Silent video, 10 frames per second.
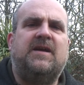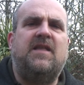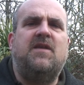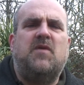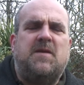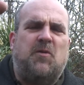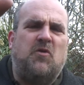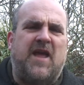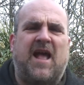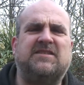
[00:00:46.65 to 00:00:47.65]
And then when he
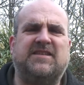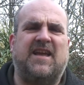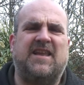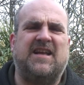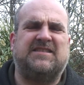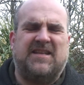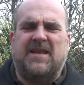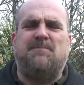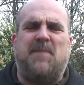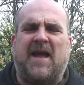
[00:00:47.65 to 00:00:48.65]
pulled it out again, he had to
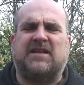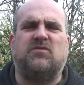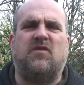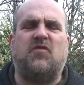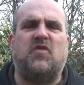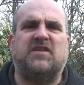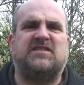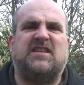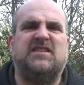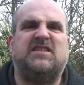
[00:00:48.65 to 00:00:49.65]
leap back to avoid a
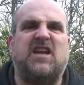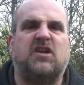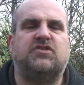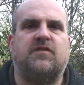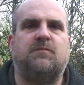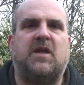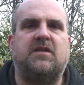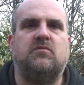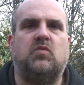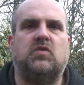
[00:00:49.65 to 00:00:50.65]
sudden gush of
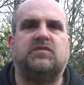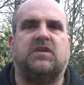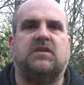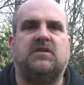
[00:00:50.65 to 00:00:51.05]
blood and water.